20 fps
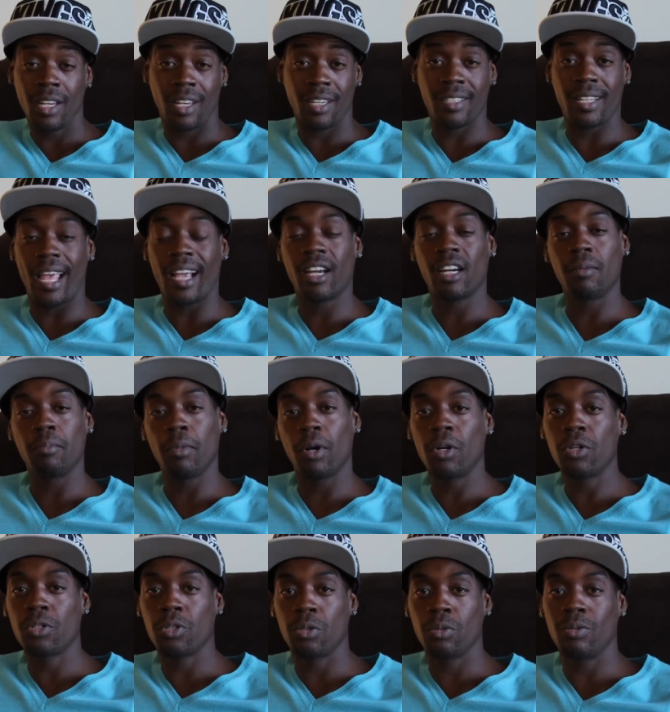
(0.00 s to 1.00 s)
as that
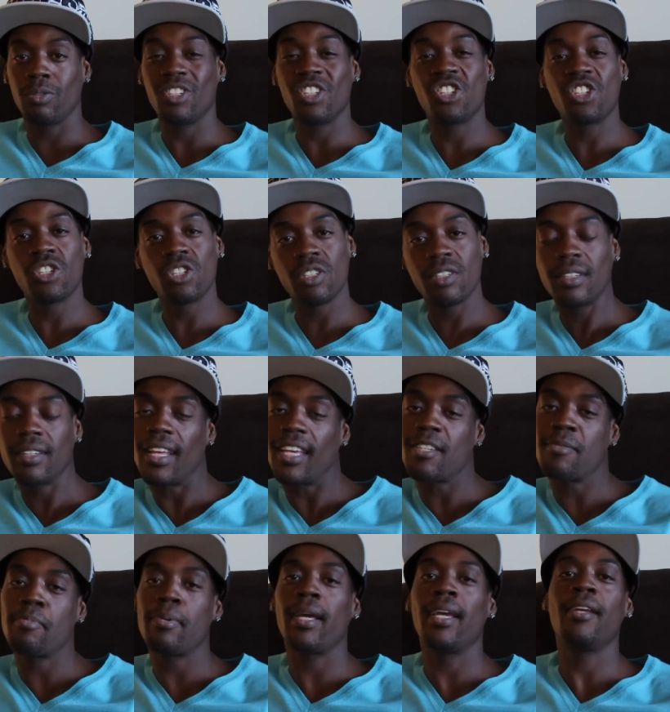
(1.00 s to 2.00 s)
commercial
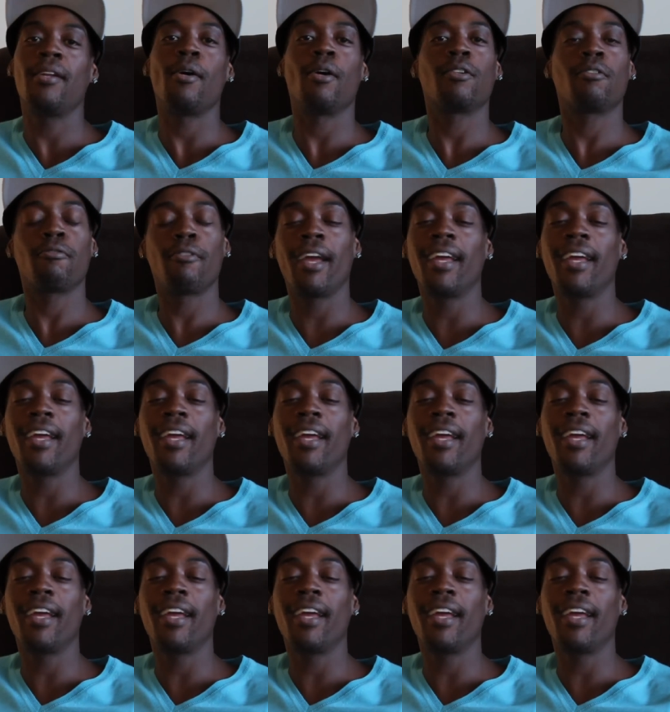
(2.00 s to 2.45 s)
that's played on